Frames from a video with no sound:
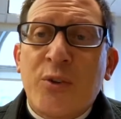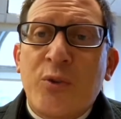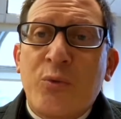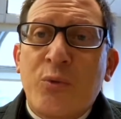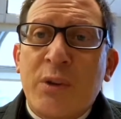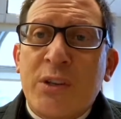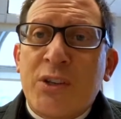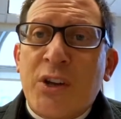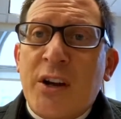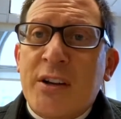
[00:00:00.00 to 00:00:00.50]

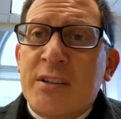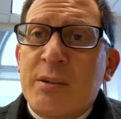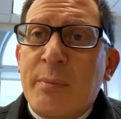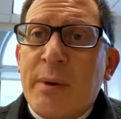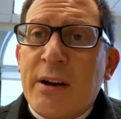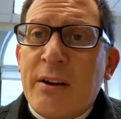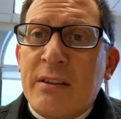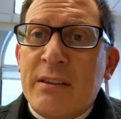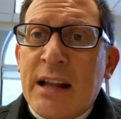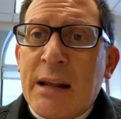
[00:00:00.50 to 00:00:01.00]
We talked
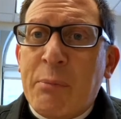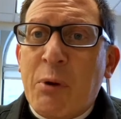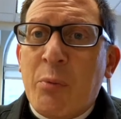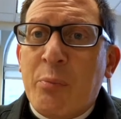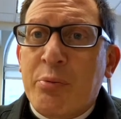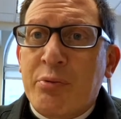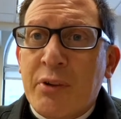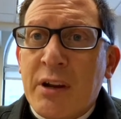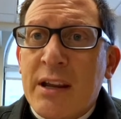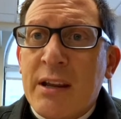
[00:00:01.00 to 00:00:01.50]
about a lot about
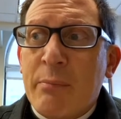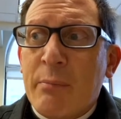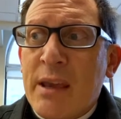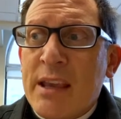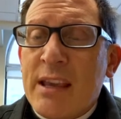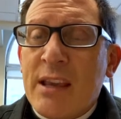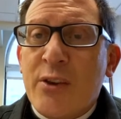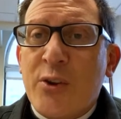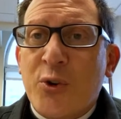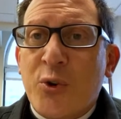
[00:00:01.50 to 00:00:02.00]
praying,
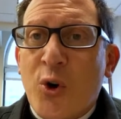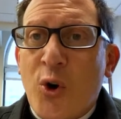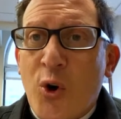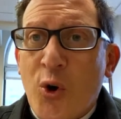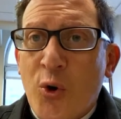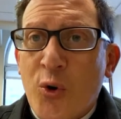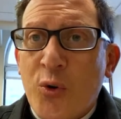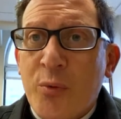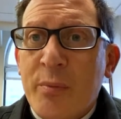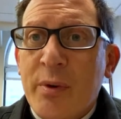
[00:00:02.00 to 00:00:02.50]
making your
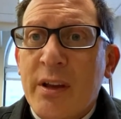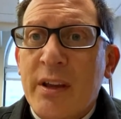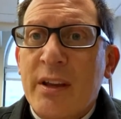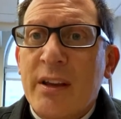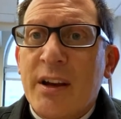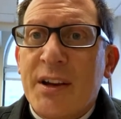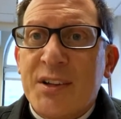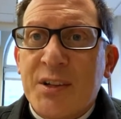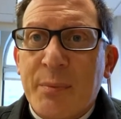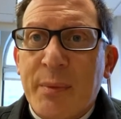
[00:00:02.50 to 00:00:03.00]
home
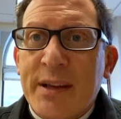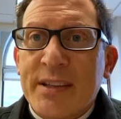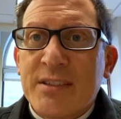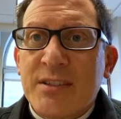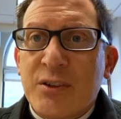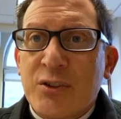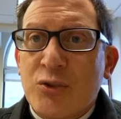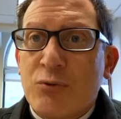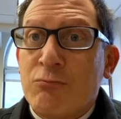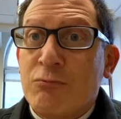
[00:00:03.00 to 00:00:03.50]
a
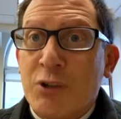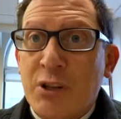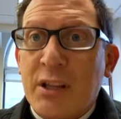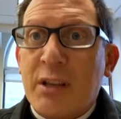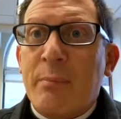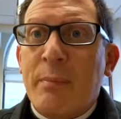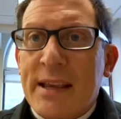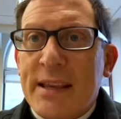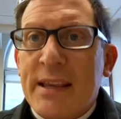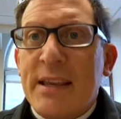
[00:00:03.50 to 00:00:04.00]
domestic, really
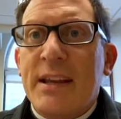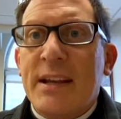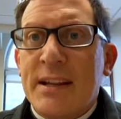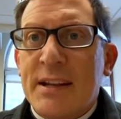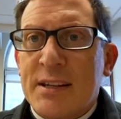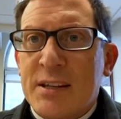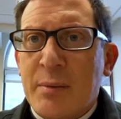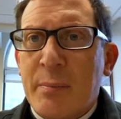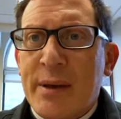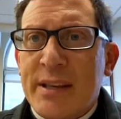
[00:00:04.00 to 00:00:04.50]
making it a
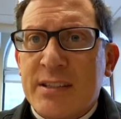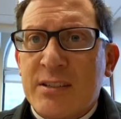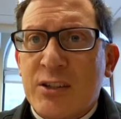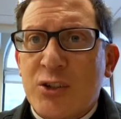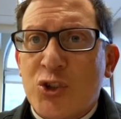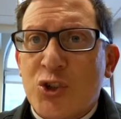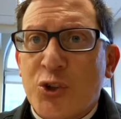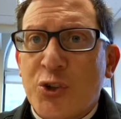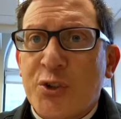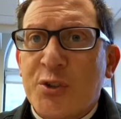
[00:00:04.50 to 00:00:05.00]
domestic
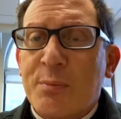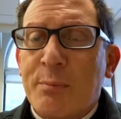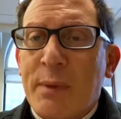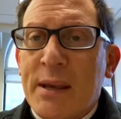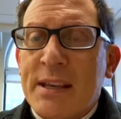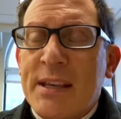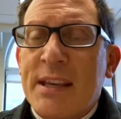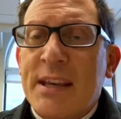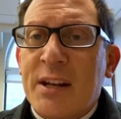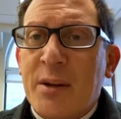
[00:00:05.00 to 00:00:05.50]
church,
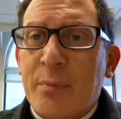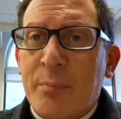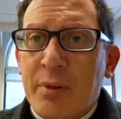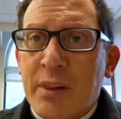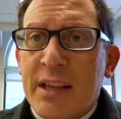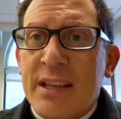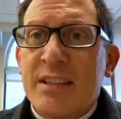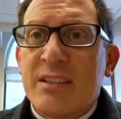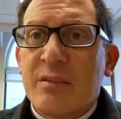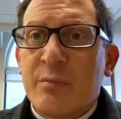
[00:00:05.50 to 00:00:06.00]
making it a
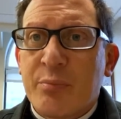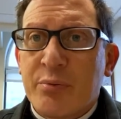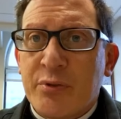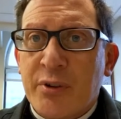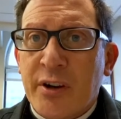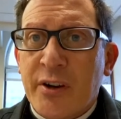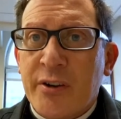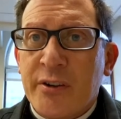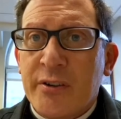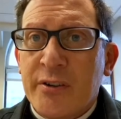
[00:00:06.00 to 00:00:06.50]
place of
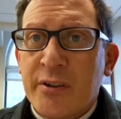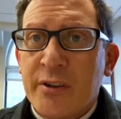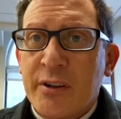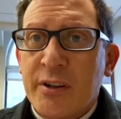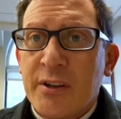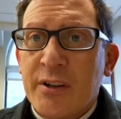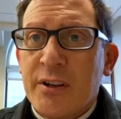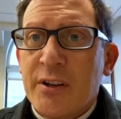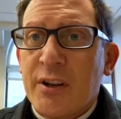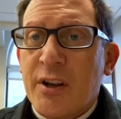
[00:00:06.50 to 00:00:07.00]
prayer.
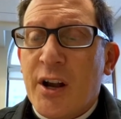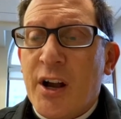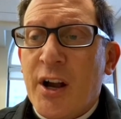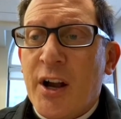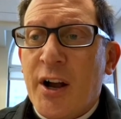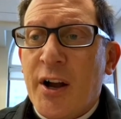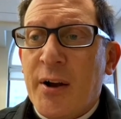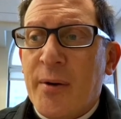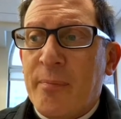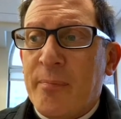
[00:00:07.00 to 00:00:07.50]

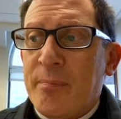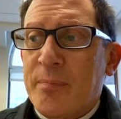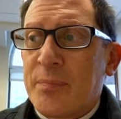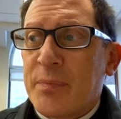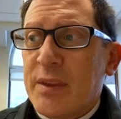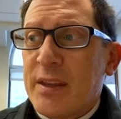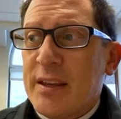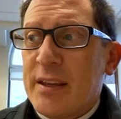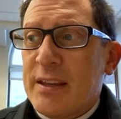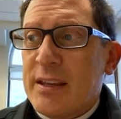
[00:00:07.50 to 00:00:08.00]
Um,
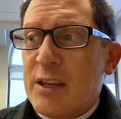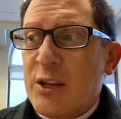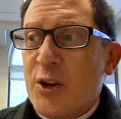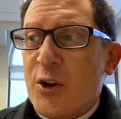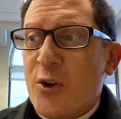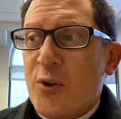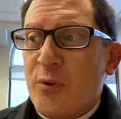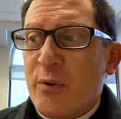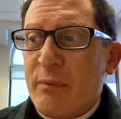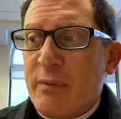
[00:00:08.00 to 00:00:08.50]

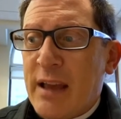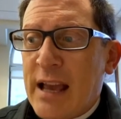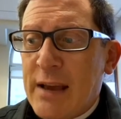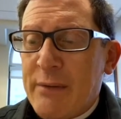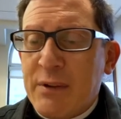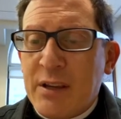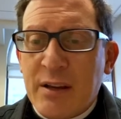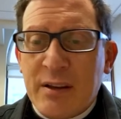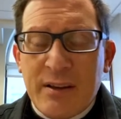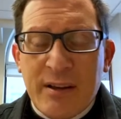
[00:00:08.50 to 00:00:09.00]

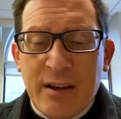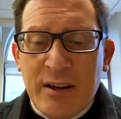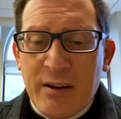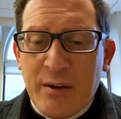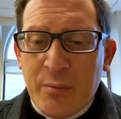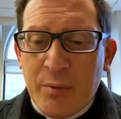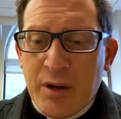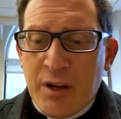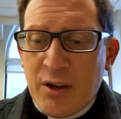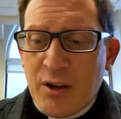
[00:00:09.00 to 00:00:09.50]
Having
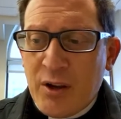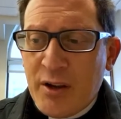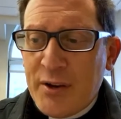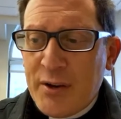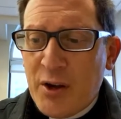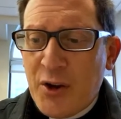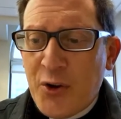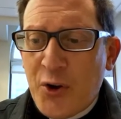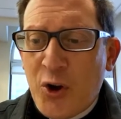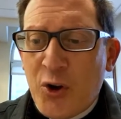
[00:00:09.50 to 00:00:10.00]

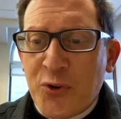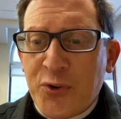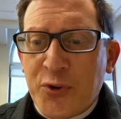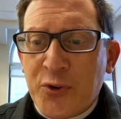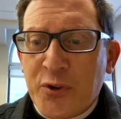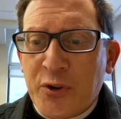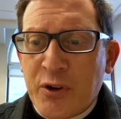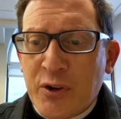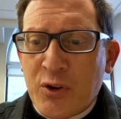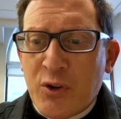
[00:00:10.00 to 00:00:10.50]
an
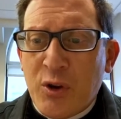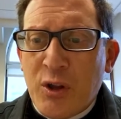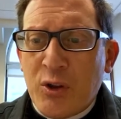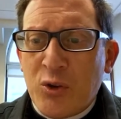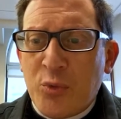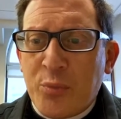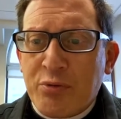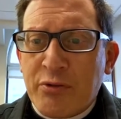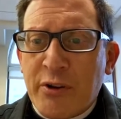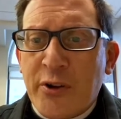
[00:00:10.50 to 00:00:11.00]
altar, a
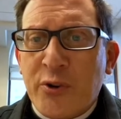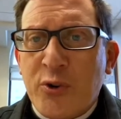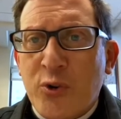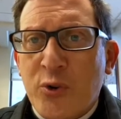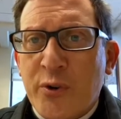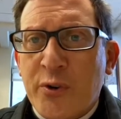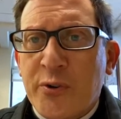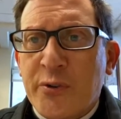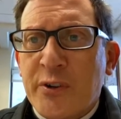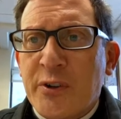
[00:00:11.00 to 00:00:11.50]
little prayer
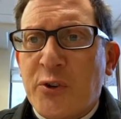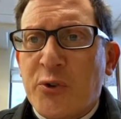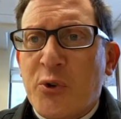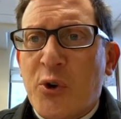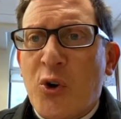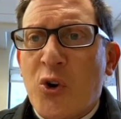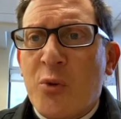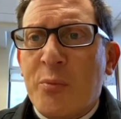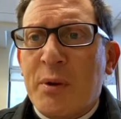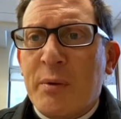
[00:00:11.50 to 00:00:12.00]
corner in your
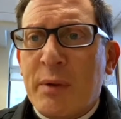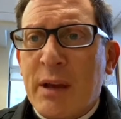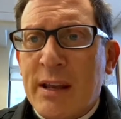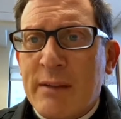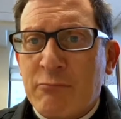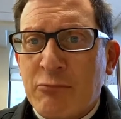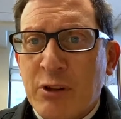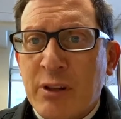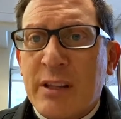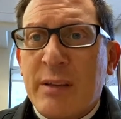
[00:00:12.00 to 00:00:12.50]
home,
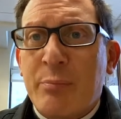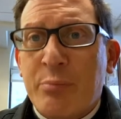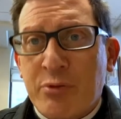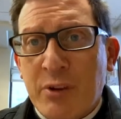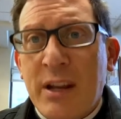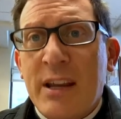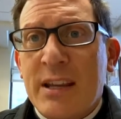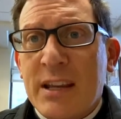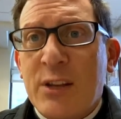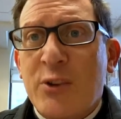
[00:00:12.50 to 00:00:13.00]
and really
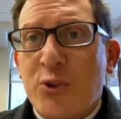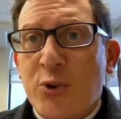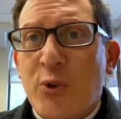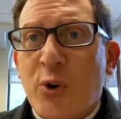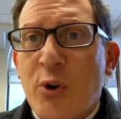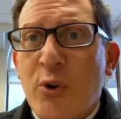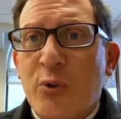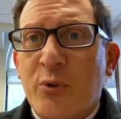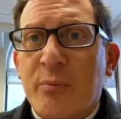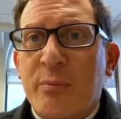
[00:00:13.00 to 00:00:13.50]
praying in your
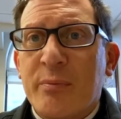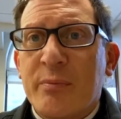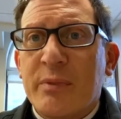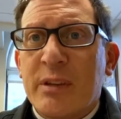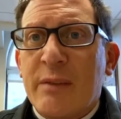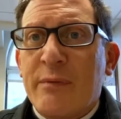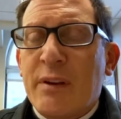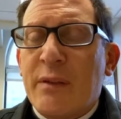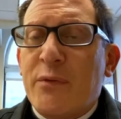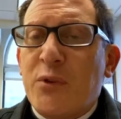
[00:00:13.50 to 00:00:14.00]
home.
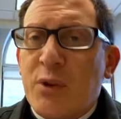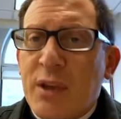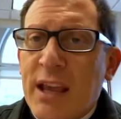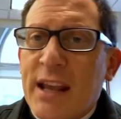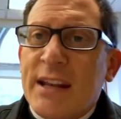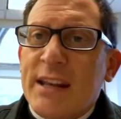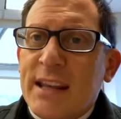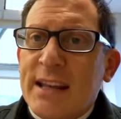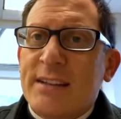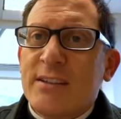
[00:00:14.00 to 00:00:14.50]
Even if you
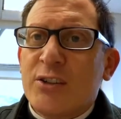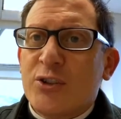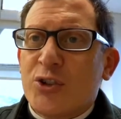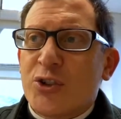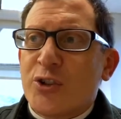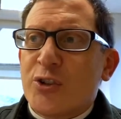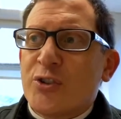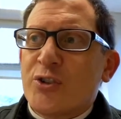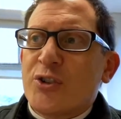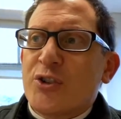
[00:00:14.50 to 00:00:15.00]
can't get to
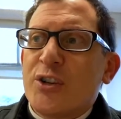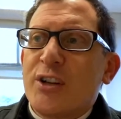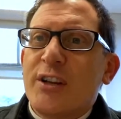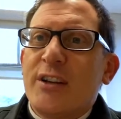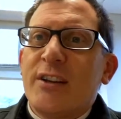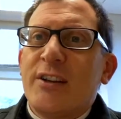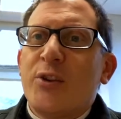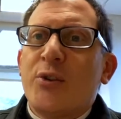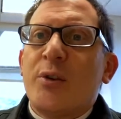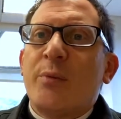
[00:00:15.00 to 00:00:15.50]
church,
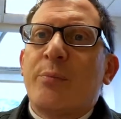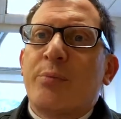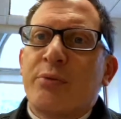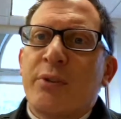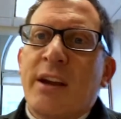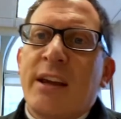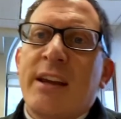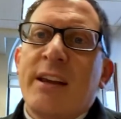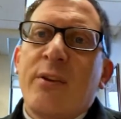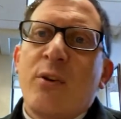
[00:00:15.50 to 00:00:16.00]
you can
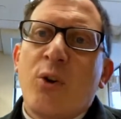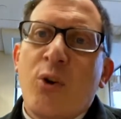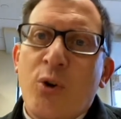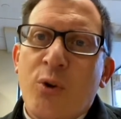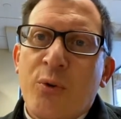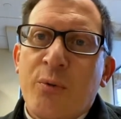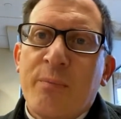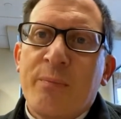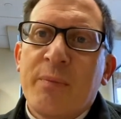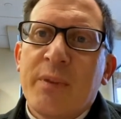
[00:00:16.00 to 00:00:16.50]
pray at
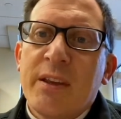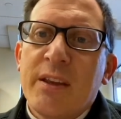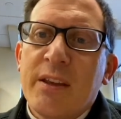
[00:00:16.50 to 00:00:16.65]
home.